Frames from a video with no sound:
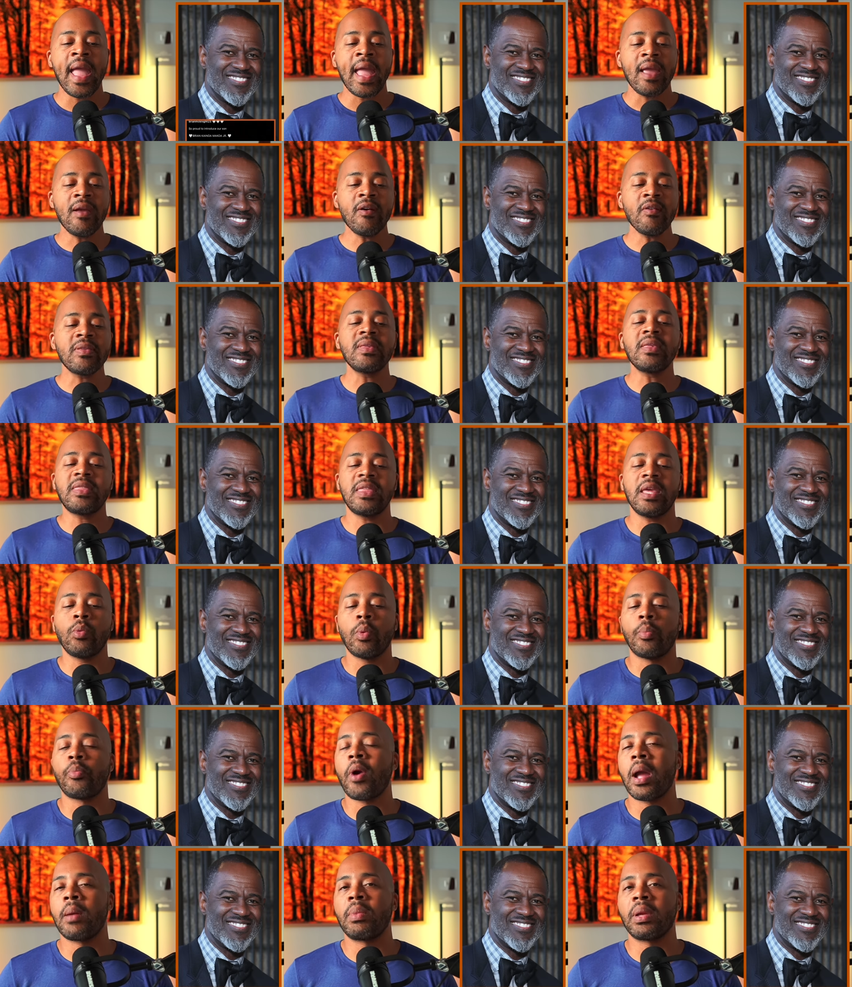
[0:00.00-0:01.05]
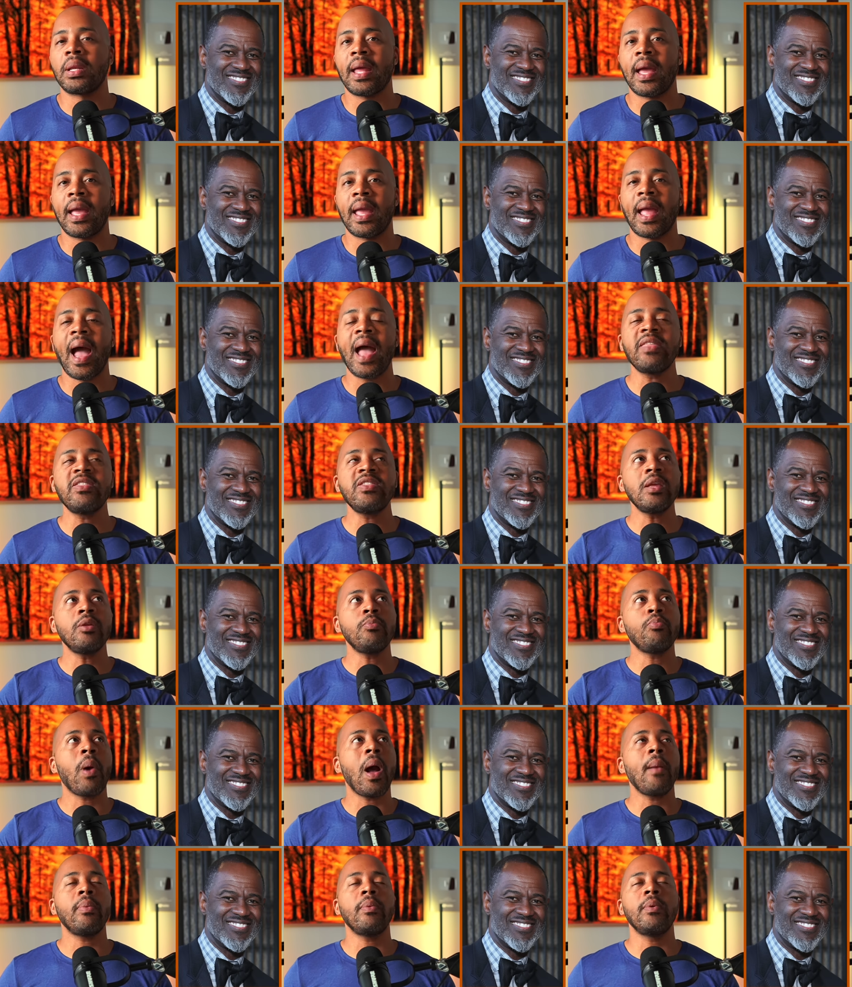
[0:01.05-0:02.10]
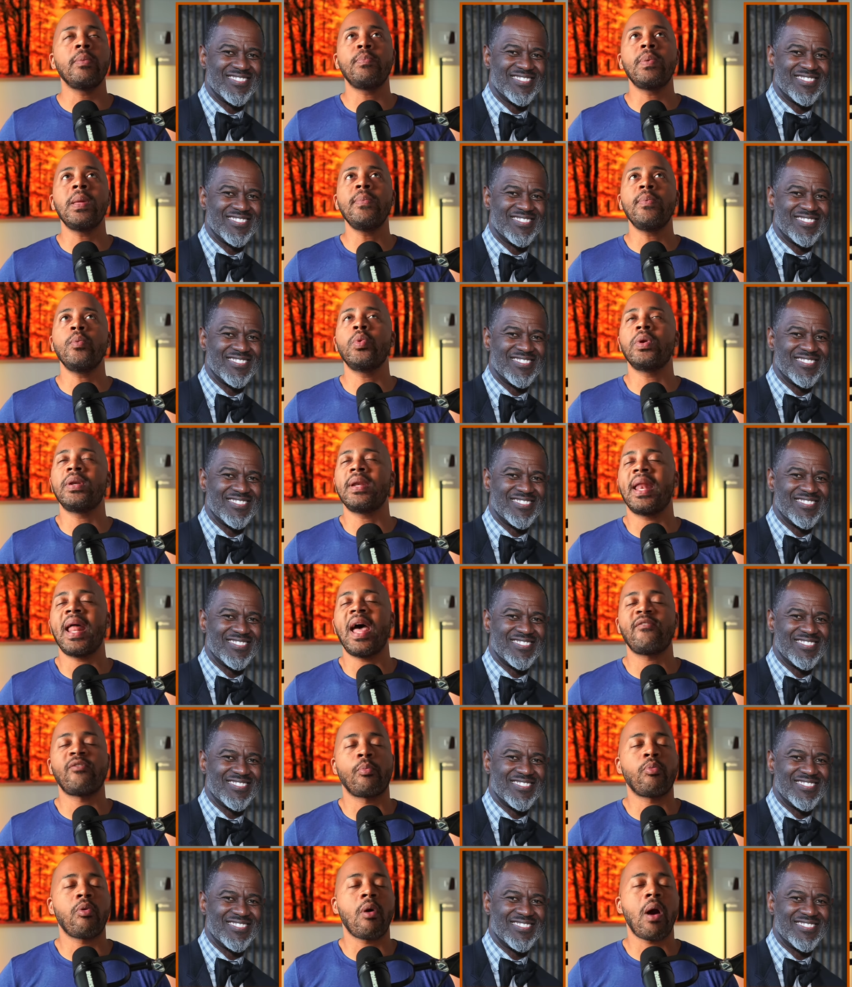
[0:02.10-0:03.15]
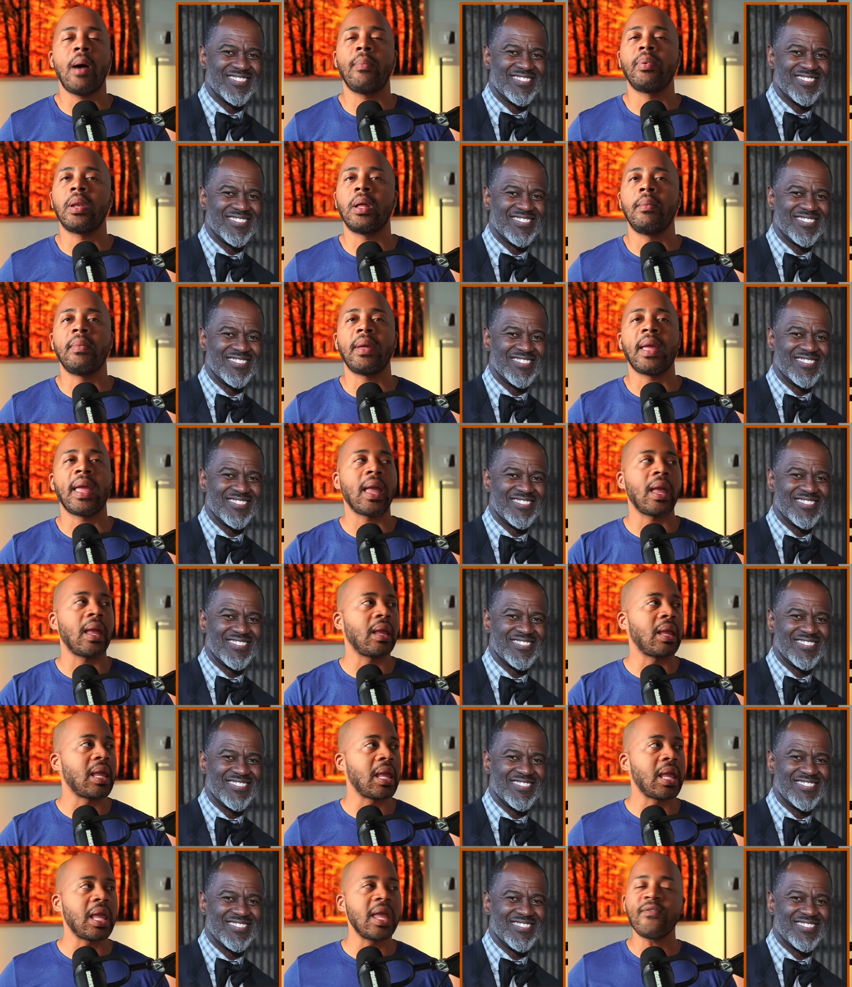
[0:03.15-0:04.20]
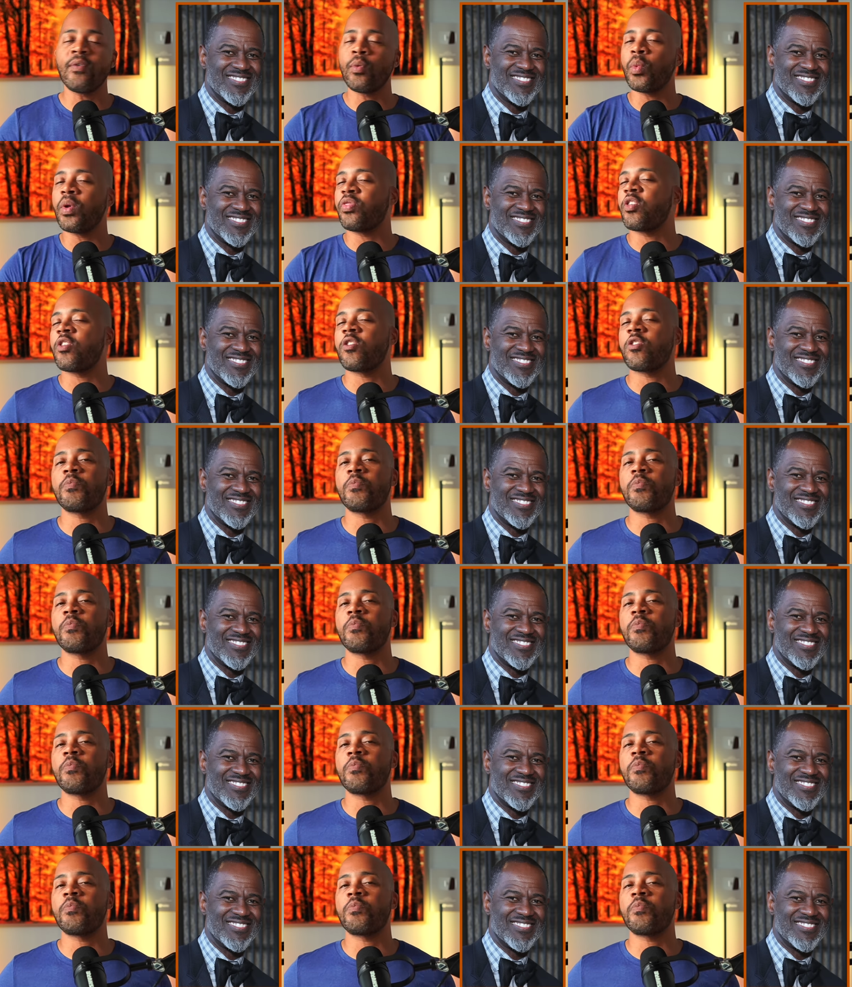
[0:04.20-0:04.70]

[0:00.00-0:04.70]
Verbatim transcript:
Speaker 1: Here's the thing with Brian McKnight. I think probably people would not have a problem even with this